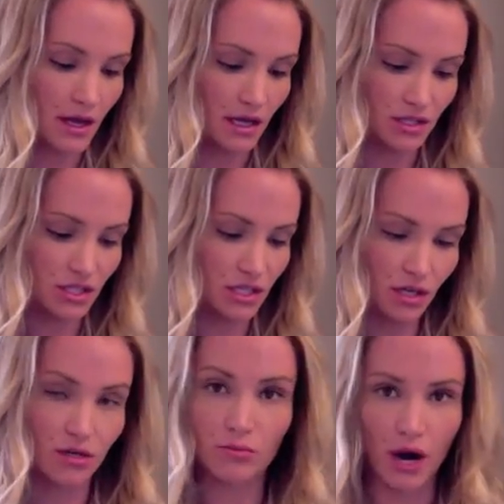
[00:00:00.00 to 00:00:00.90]
It's just a
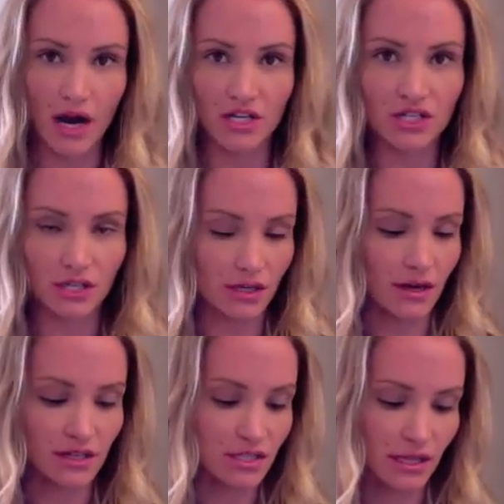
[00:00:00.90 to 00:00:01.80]
good brush.
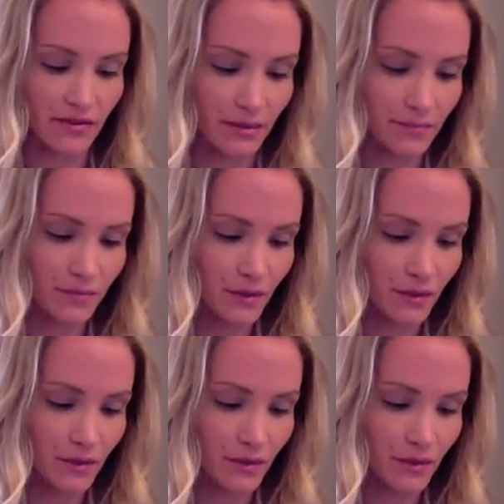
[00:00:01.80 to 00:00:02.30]
I just love it.